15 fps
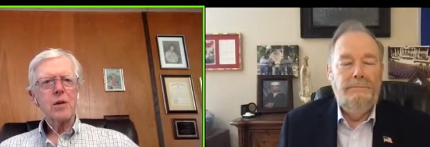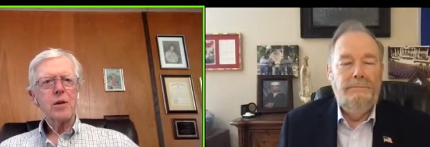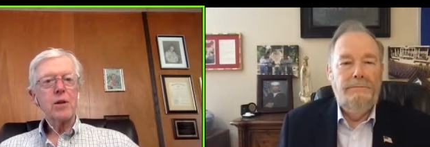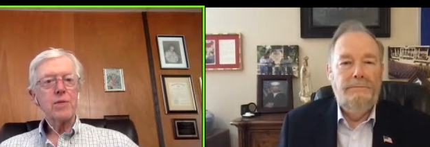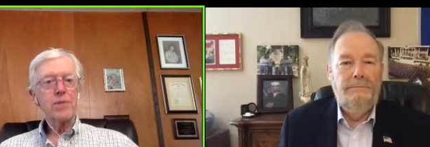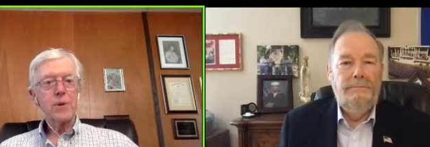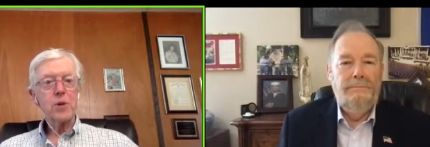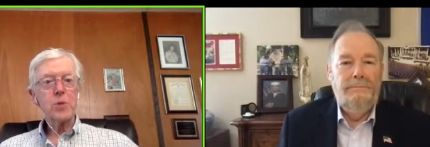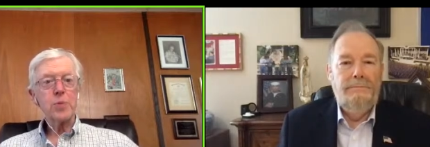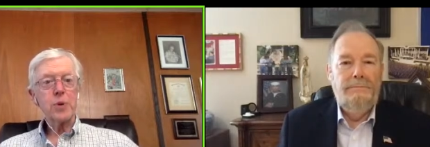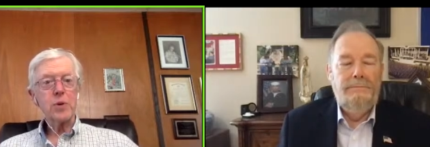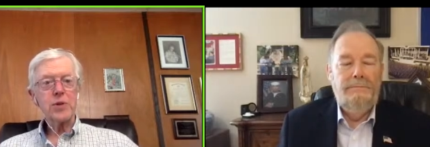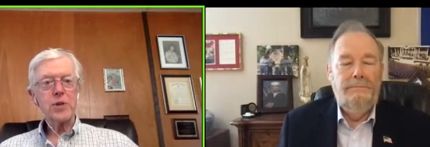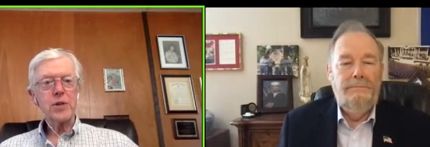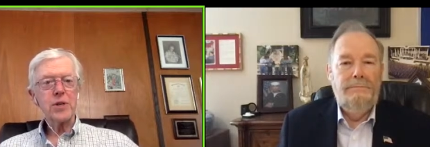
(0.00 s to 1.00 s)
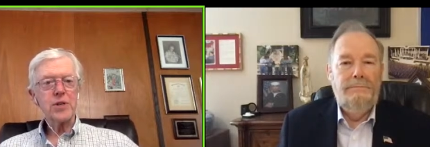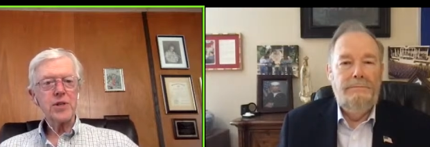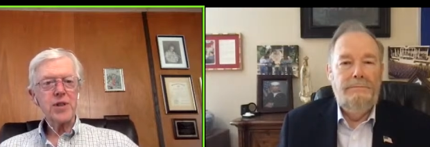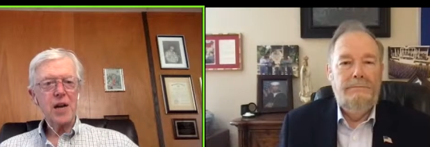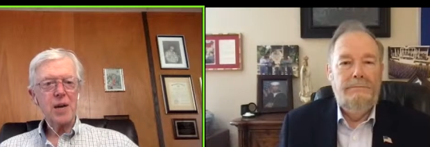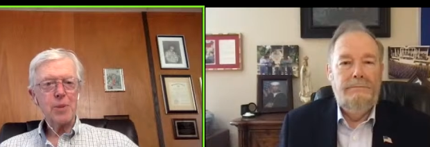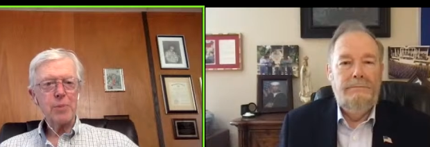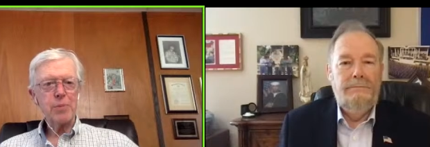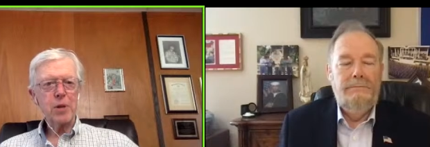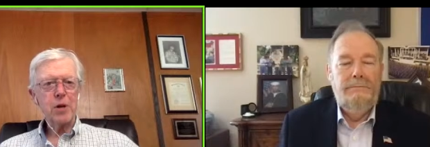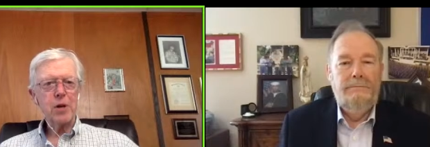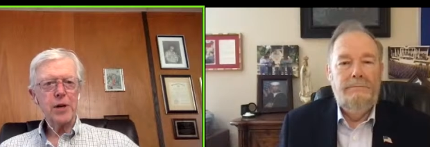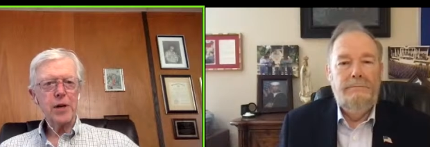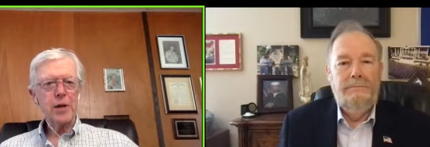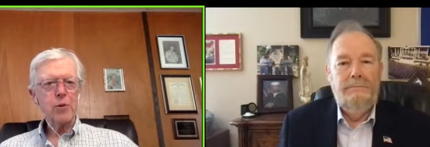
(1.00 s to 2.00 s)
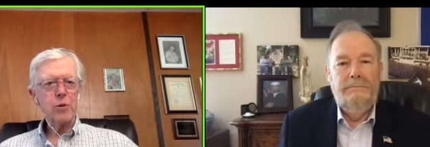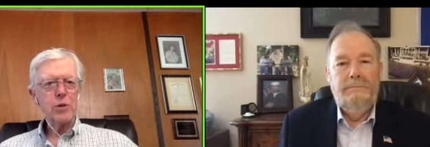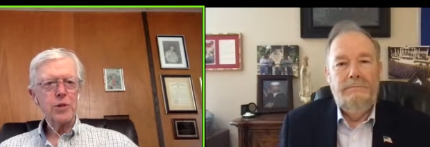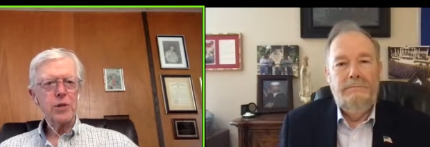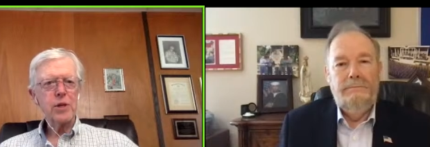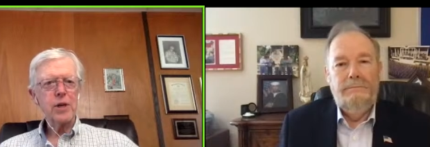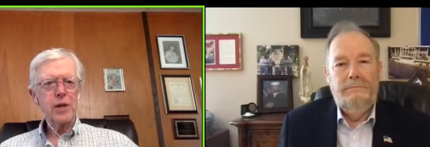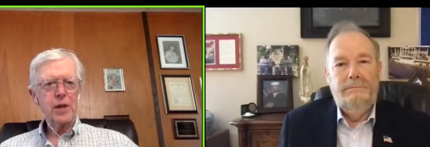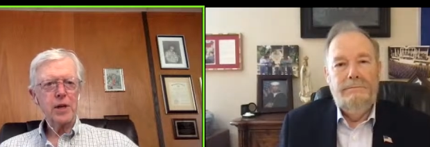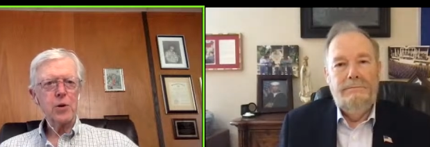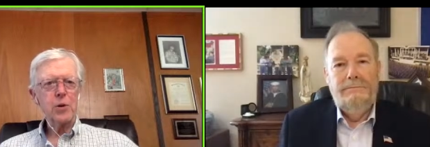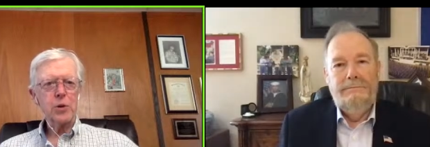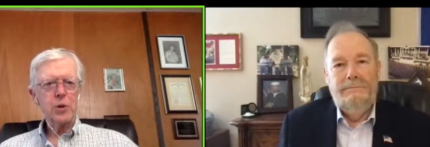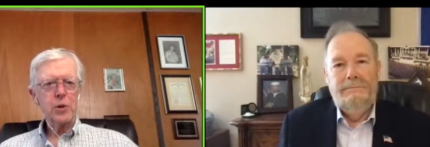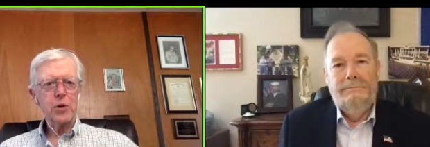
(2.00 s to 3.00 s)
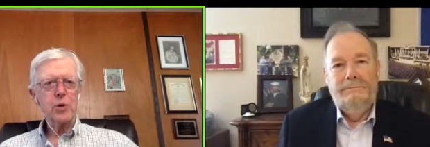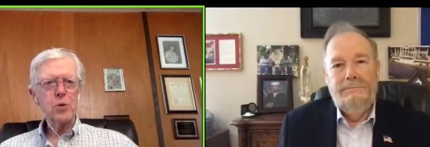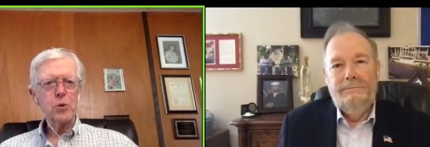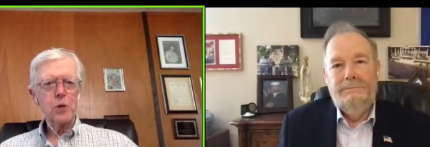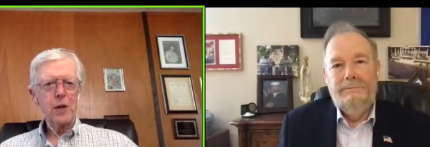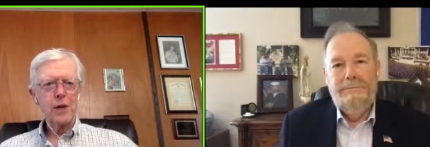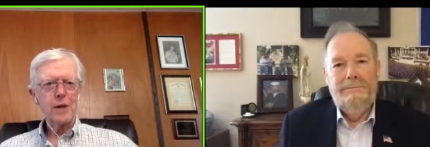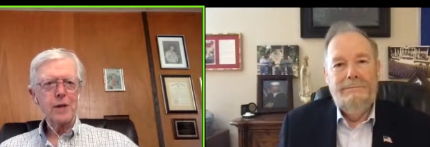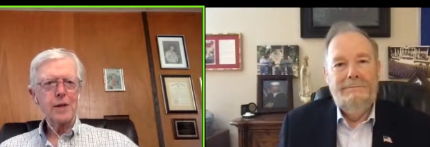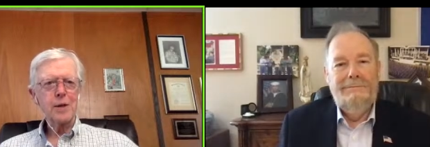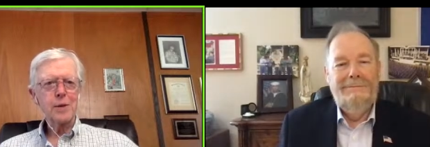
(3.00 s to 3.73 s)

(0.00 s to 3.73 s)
Speaker 1: the first person to stop applauding was going to go to the gulag.